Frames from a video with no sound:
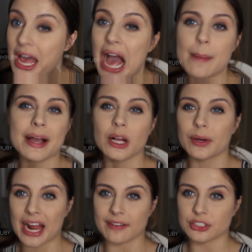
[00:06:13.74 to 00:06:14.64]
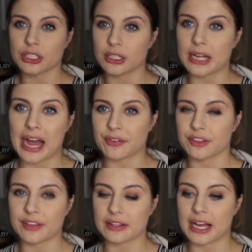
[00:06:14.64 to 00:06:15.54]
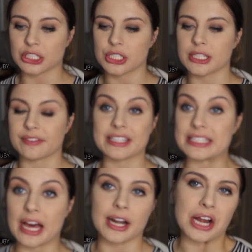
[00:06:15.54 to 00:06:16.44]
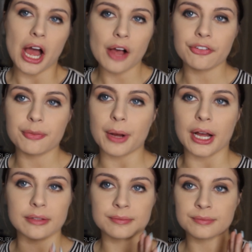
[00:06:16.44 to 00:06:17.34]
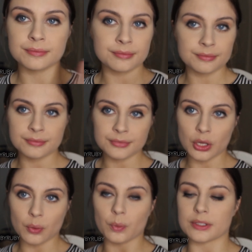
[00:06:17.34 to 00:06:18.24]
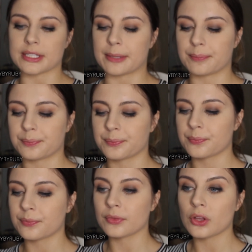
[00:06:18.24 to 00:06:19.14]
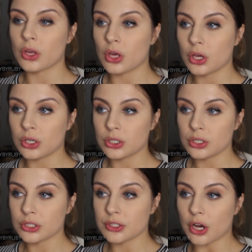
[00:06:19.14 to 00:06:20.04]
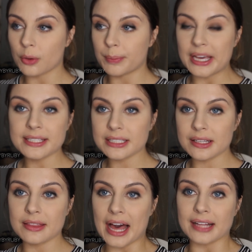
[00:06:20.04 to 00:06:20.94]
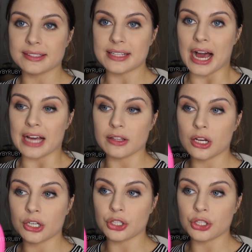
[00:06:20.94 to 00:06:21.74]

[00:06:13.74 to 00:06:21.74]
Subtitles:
I might go in after the fake lashes if it's not enough, but we'll see. So basically that's the eye look.